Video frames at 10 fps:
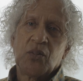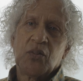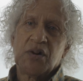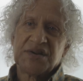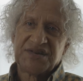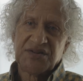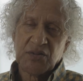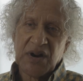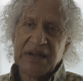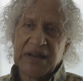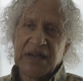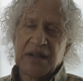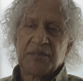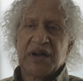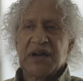was the right
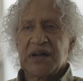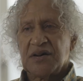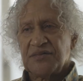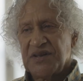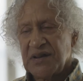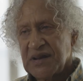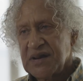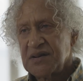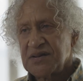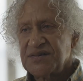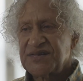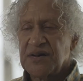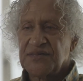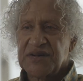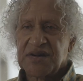hand man of the leaders
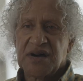of the